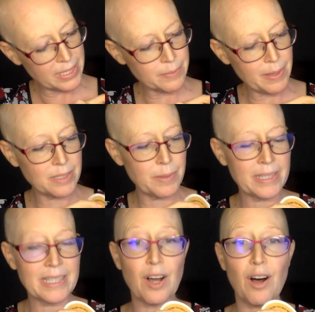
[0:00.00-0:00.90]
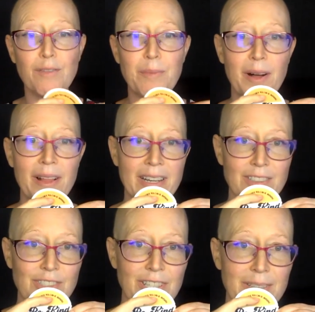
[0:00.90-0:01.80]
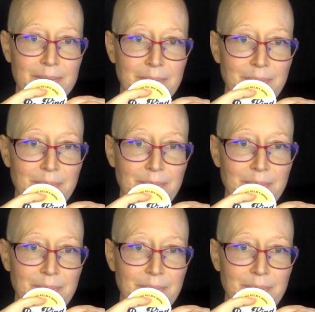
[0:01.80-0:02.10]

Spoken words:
It's about as big as a golf ball, actually.